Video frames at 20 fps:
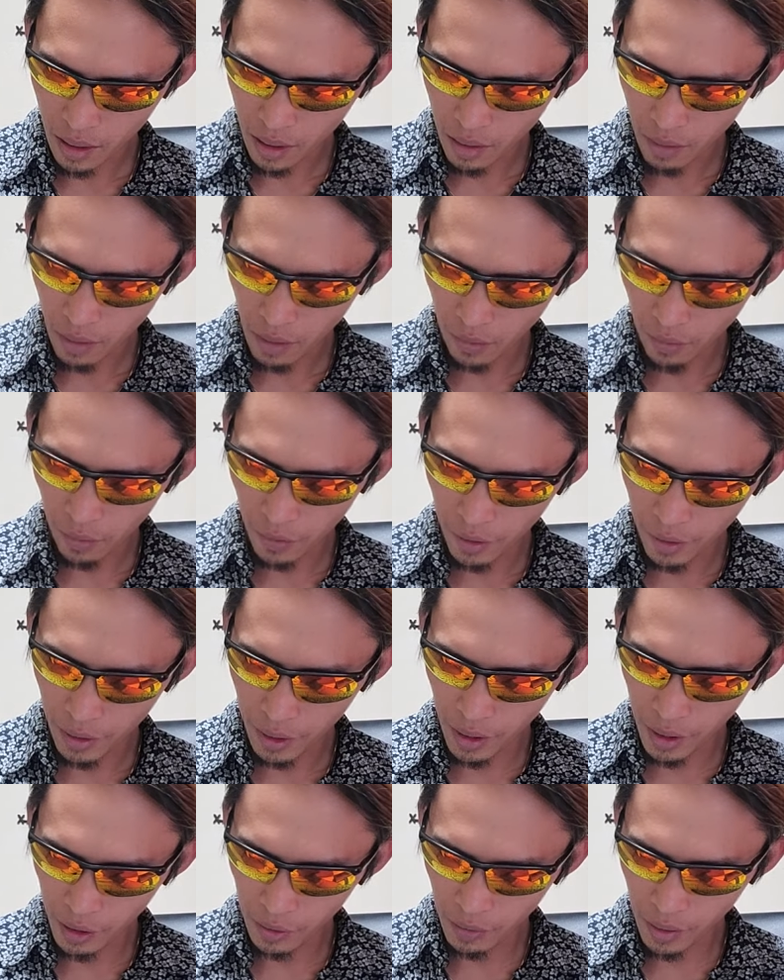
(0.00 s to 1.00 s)
So for
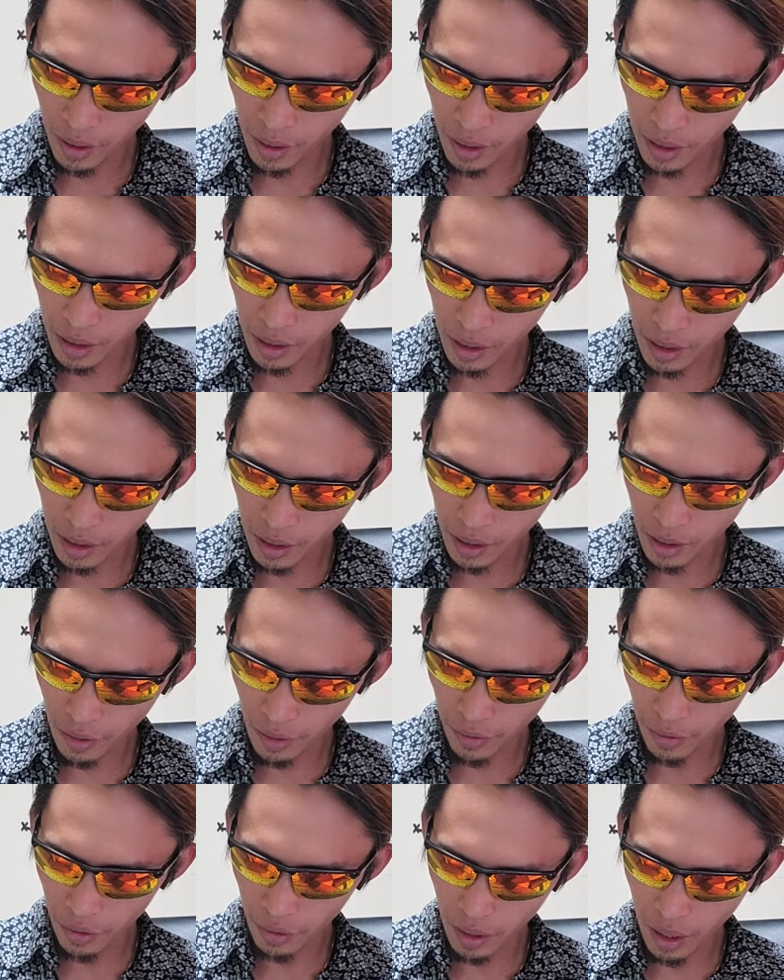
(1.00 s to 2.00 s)
this one, it's
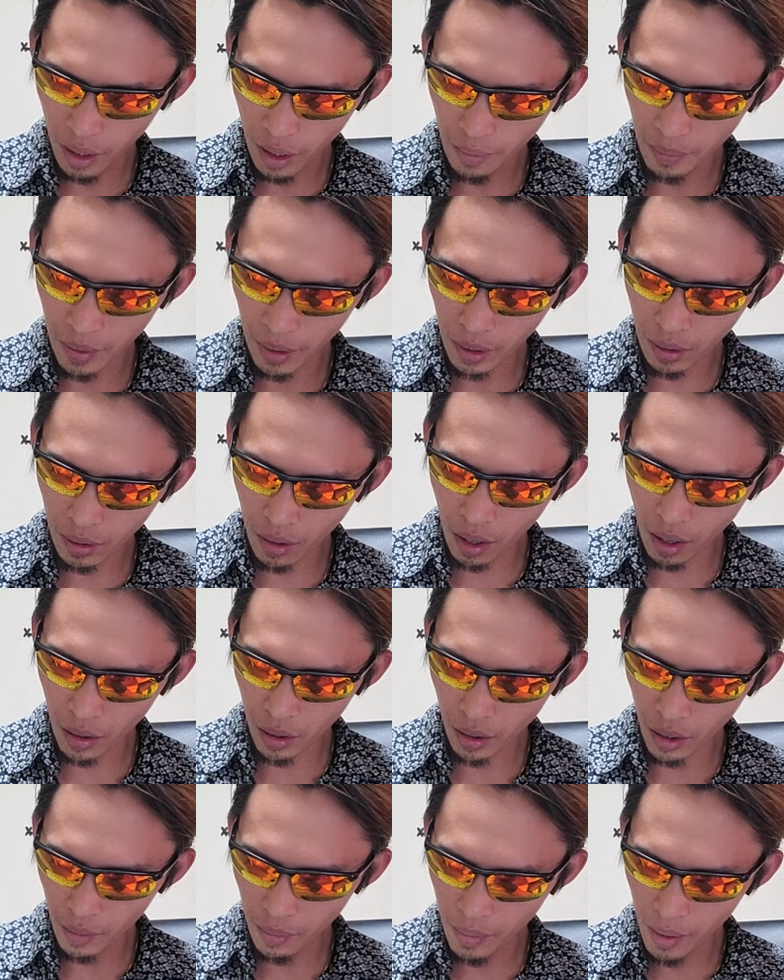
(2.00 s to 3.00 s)
going to take a bit
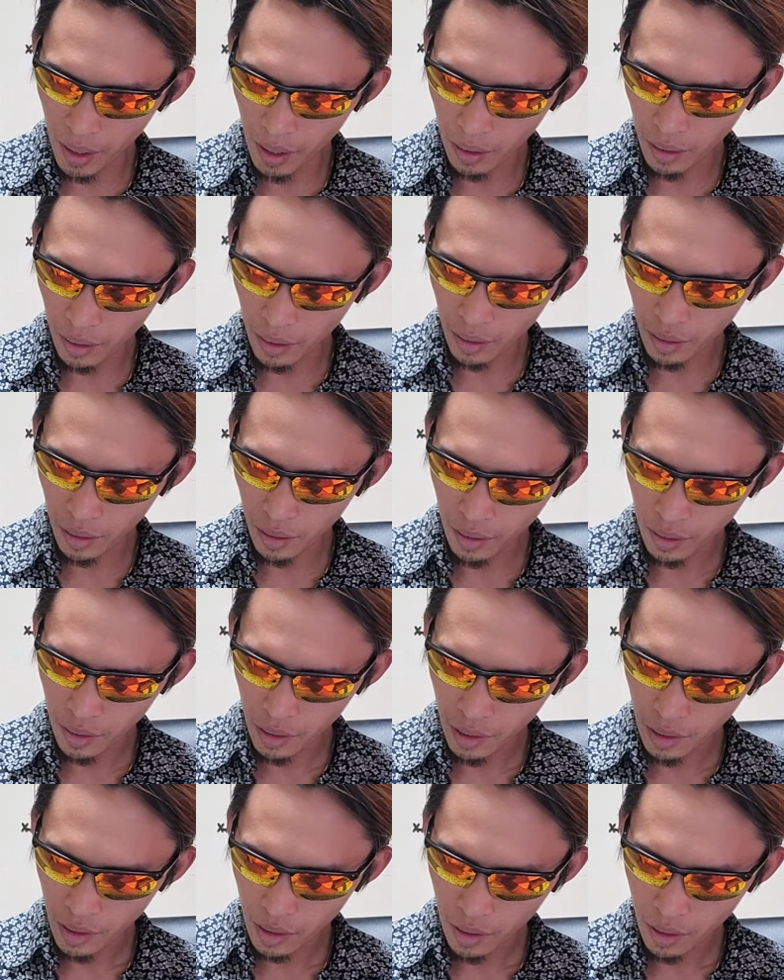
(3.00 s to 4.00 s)
longer, but
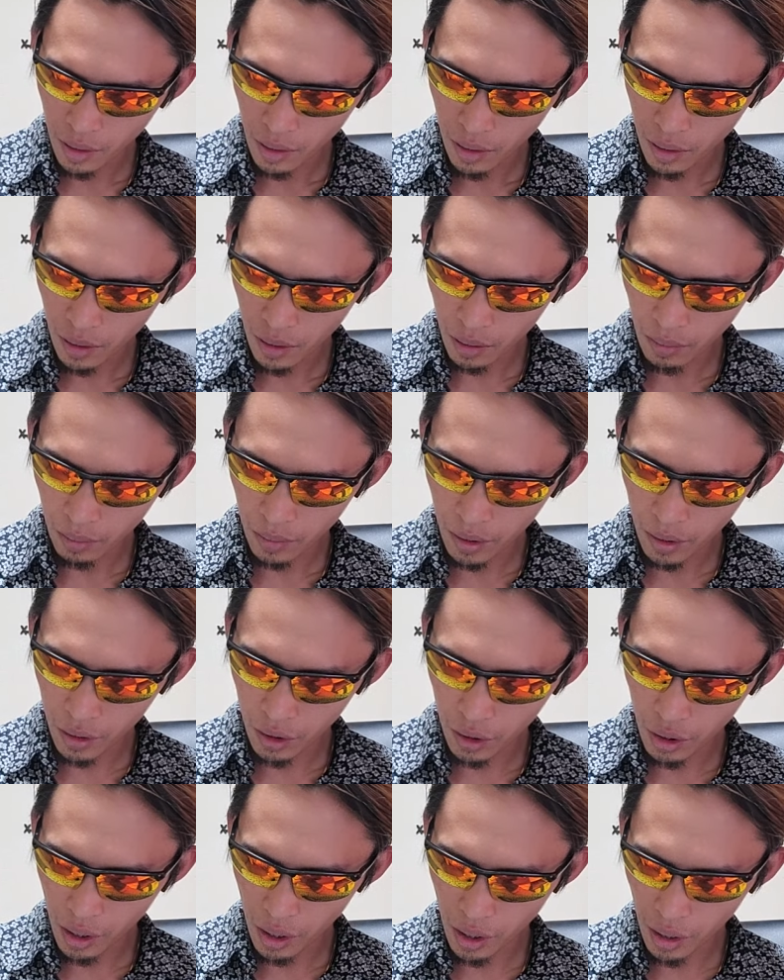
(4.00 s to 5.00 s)
let me
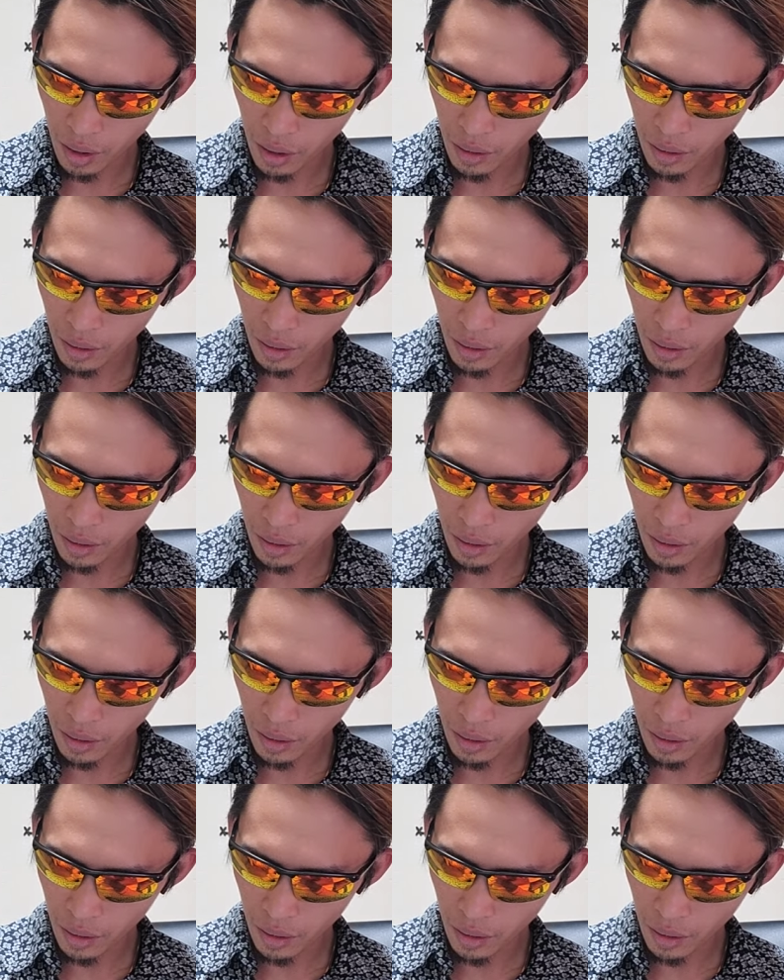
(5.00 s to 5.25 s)
check.